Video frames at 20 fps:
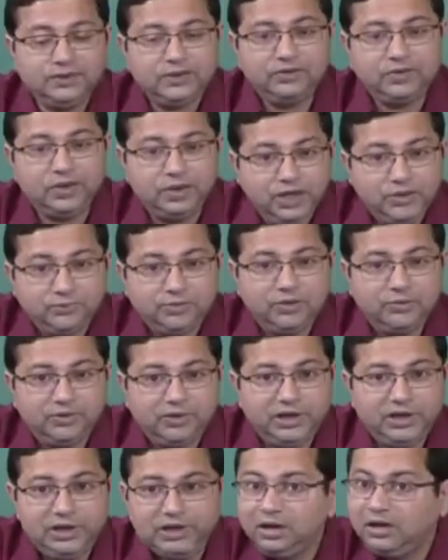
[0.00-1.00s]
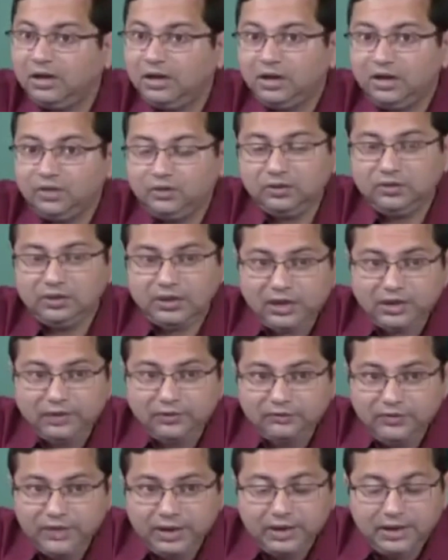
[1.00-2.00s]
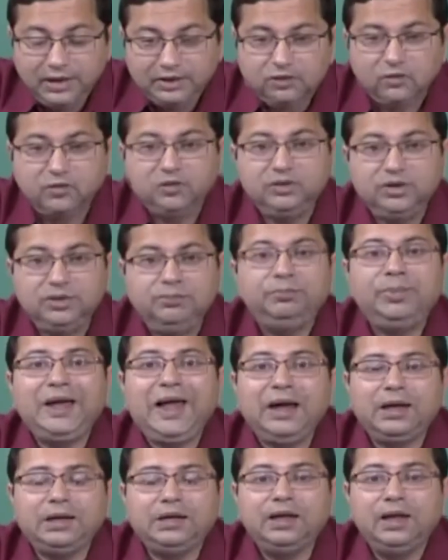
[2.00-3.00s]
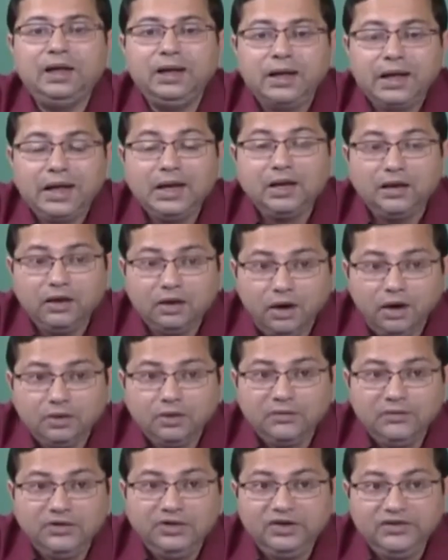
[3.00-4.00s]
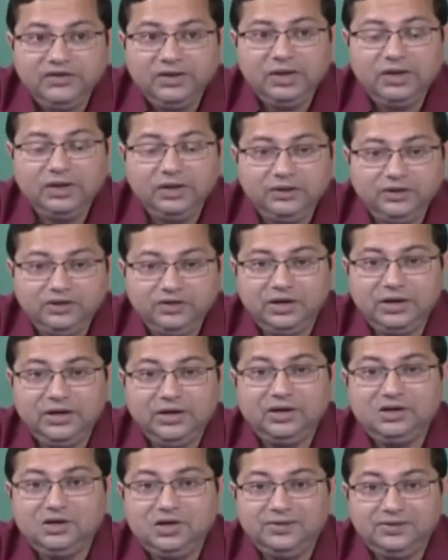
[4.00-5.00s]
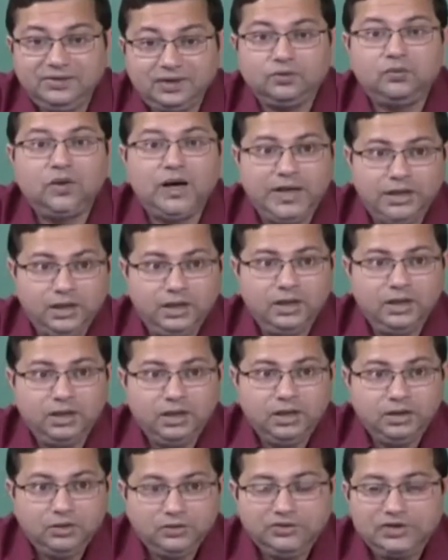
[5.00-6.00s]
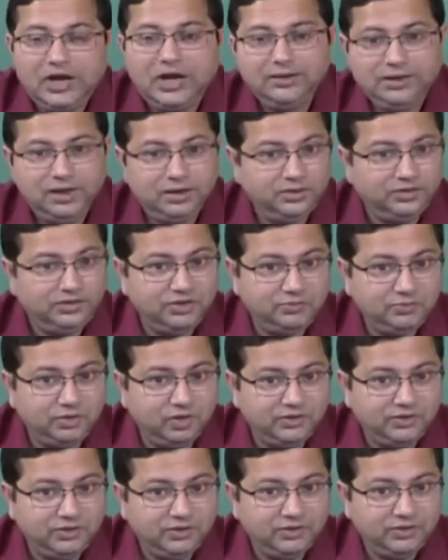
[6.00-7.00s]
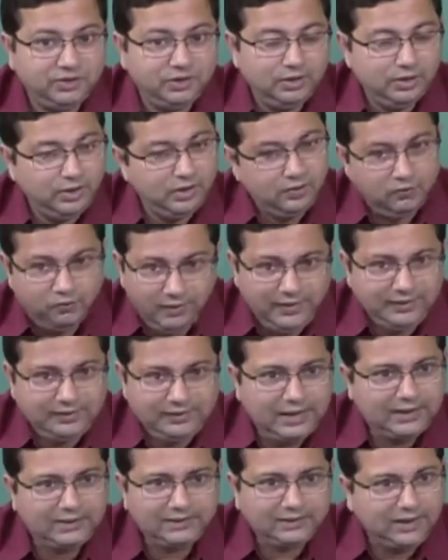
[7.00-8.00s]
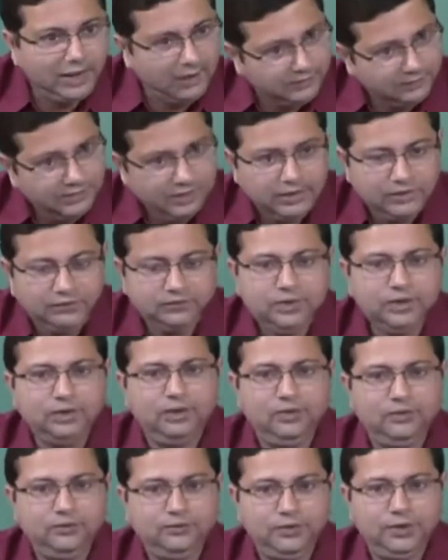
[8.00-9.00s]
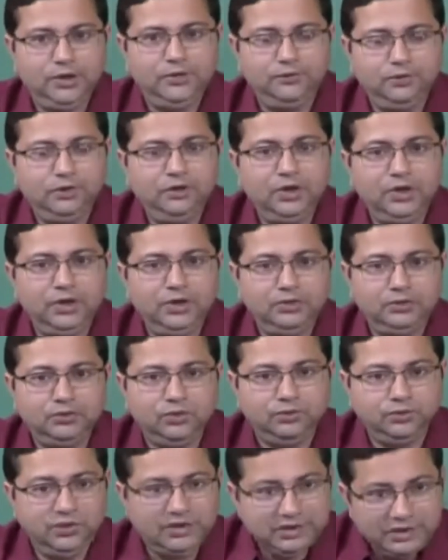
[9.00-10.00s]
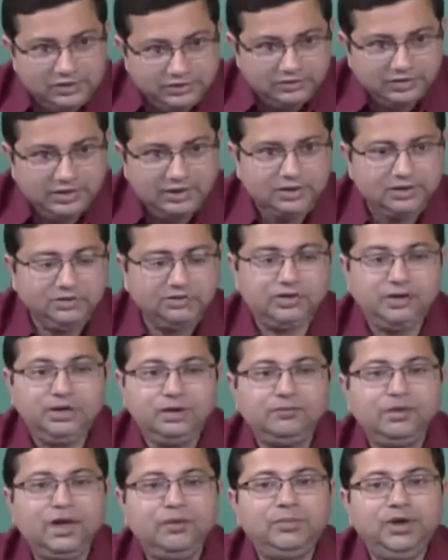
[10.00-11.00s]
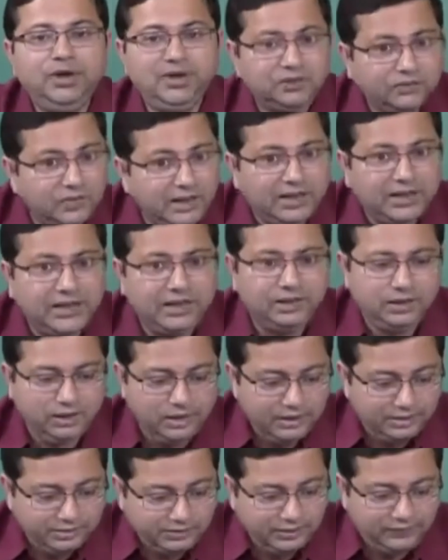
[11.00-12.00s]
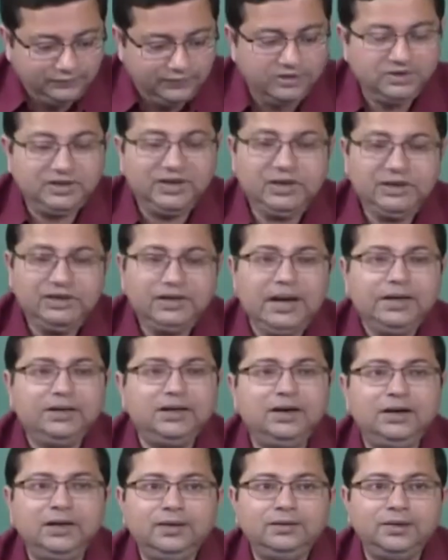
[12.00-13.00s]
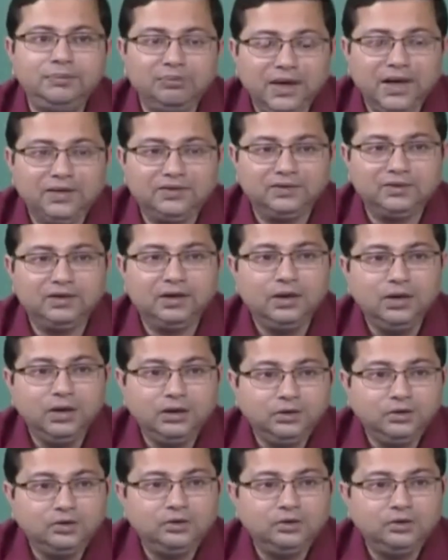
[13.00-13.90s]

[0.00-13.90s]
this is a solid propellant. So, they are fairly closely packed and lot of initial ignition energy is required to start the ignition process. Once that starts, then it will uh, flow on its own, but the initial ignition requirement is quite high. Therefore, the igniter is a must